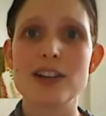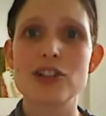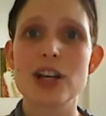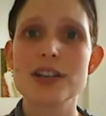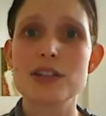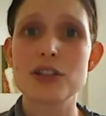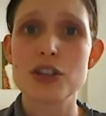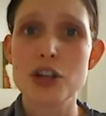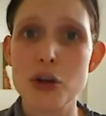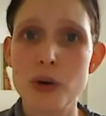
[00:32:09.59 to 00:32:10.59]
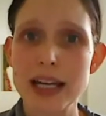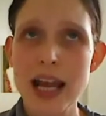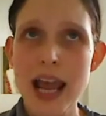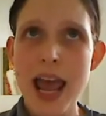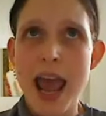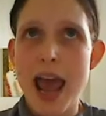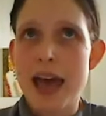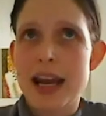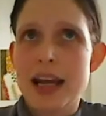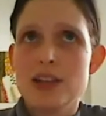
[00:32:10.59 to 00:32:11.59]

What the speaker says: I just knew it, and I